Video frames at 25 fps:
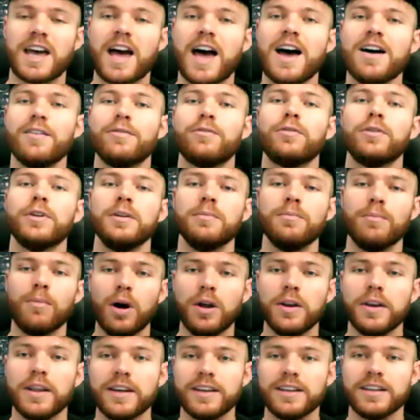every
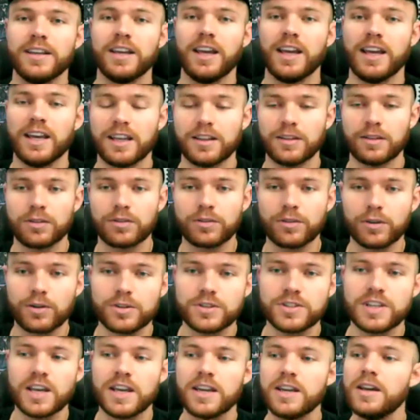Monday and
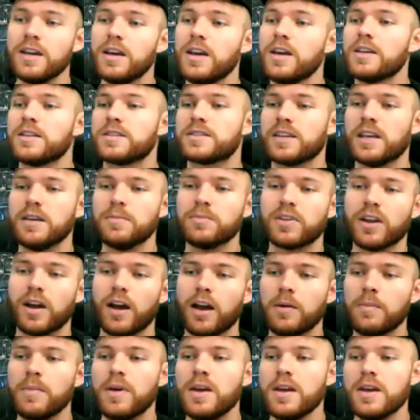Thursday, same
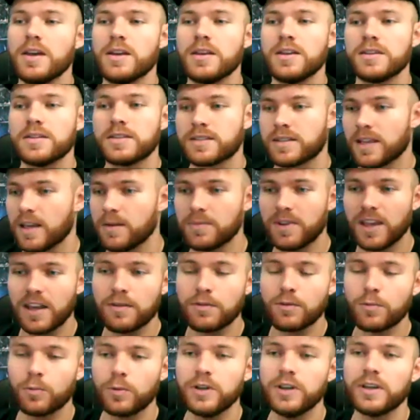time, same day
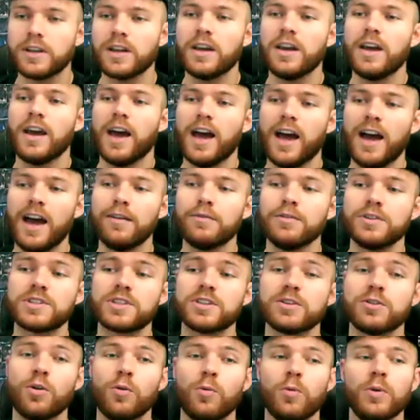of the week, every
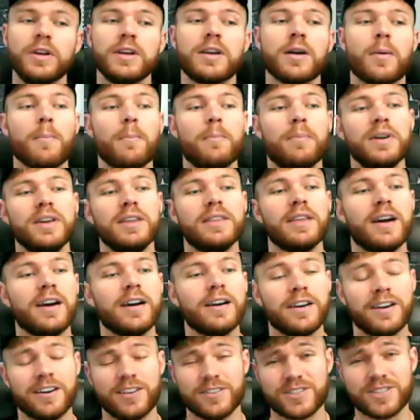single week. Be there,
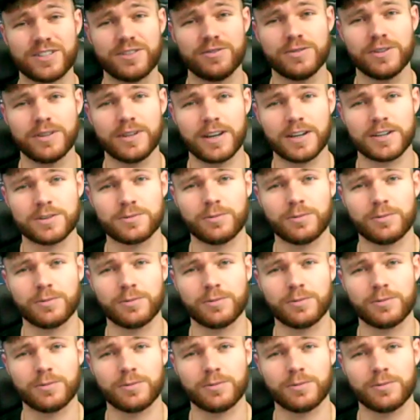and I'll see you in the next